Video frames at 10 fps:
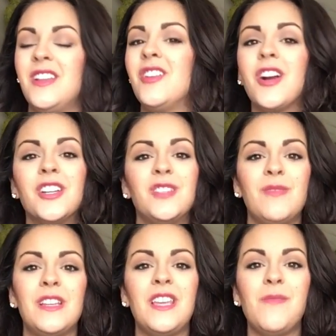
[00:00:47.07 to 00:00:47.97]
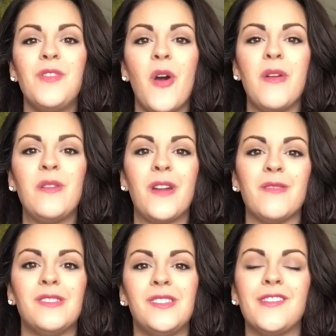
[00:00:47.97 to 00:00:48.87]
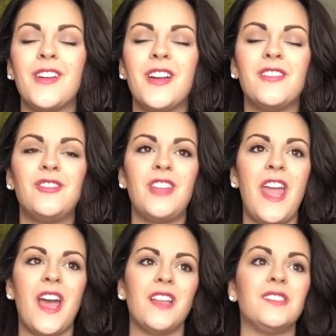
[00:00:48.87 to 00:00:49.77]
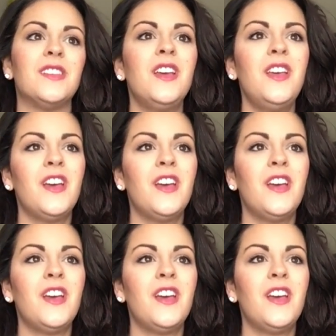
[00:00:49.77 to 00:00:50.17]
encouraging me to keep going when I was discouraged, and